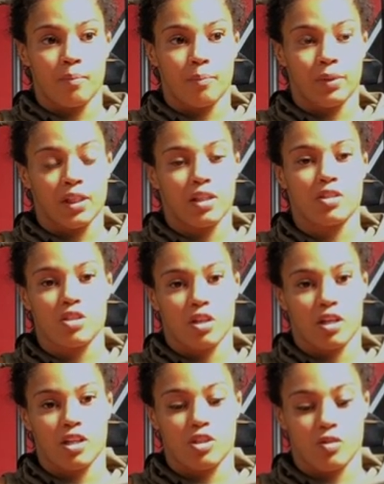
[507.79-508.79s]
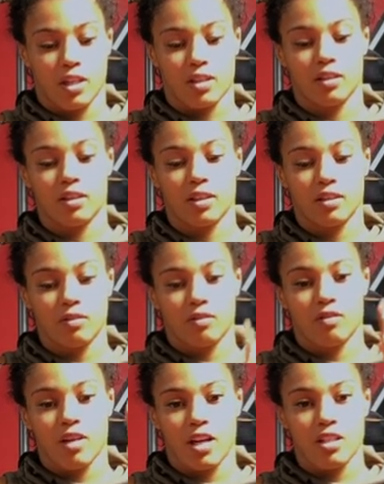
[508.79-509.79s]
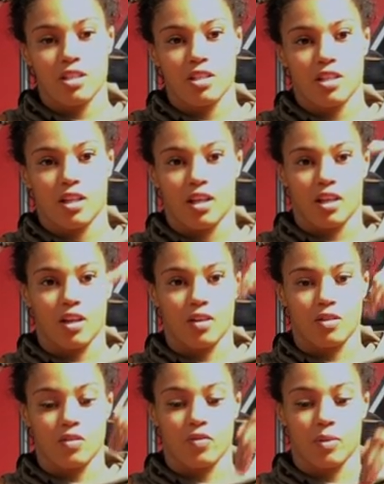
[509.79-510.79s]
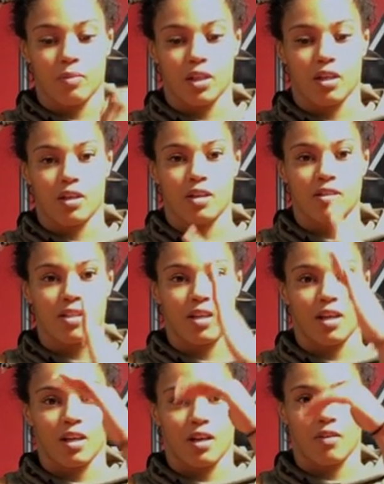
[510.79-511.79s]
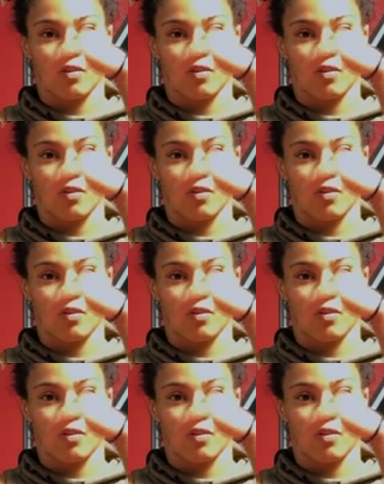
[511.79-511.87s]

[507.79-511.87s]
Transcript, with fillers: Because your adrenaline rush, it goes from here to here,